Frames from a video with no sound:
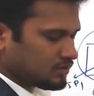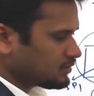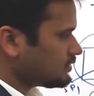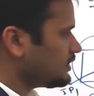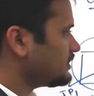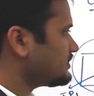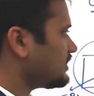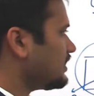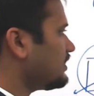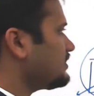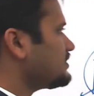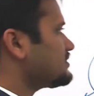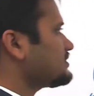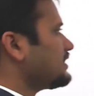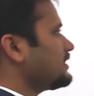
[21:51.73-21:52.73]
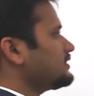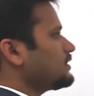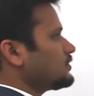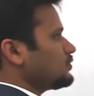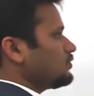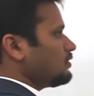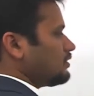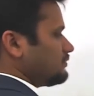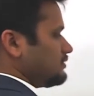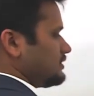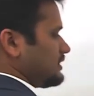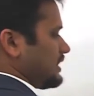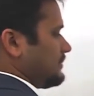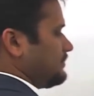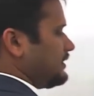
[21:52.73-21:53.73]
let's understand the role of this
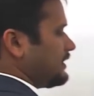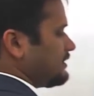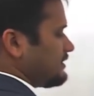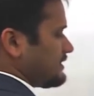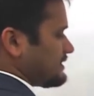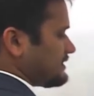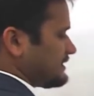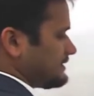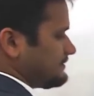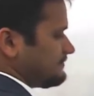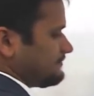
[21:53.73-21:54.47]
IP address.